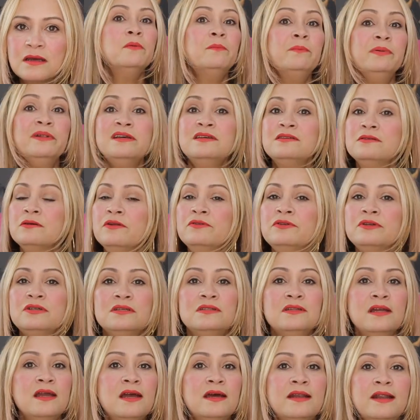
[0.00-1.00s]
But please
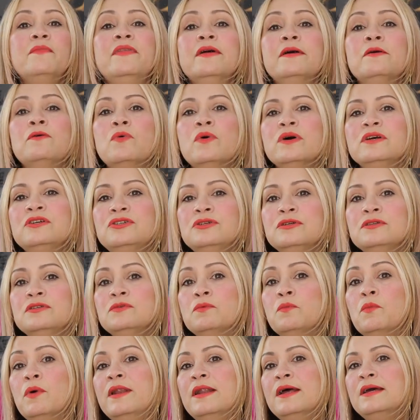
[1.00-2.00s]
understand, the questions,
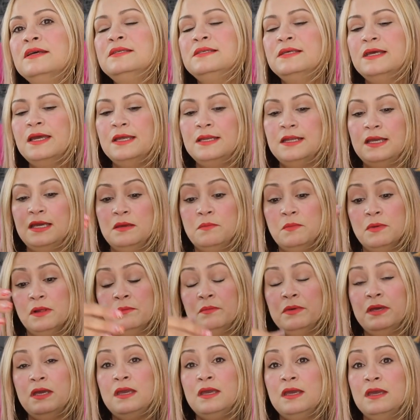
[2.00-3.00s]
when I said
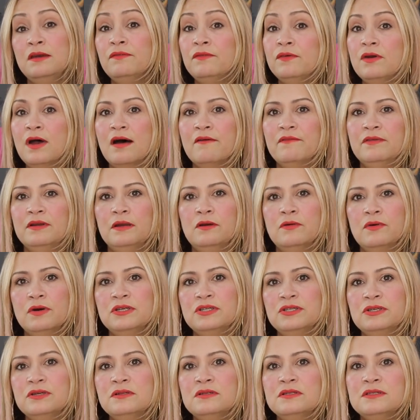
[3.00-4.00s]
email me if you have any
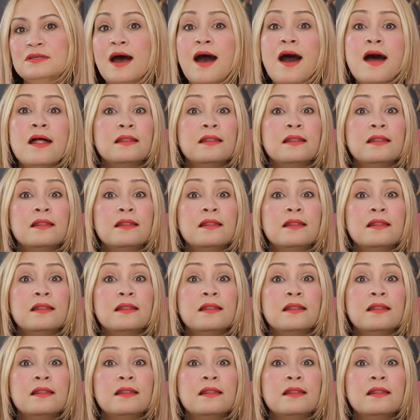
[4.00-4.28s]
questions,